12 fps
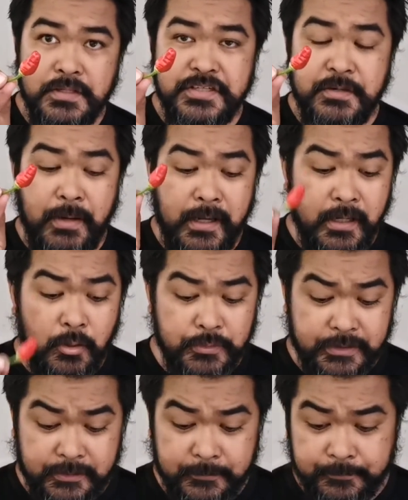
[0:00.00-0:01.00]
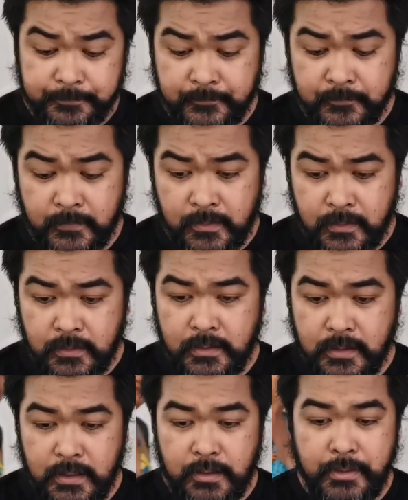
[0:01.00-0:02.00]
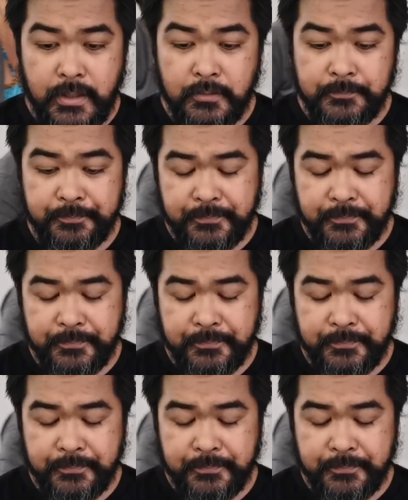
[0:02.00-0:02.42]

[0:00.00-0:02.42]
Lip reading: Chebay rawit. Here we go.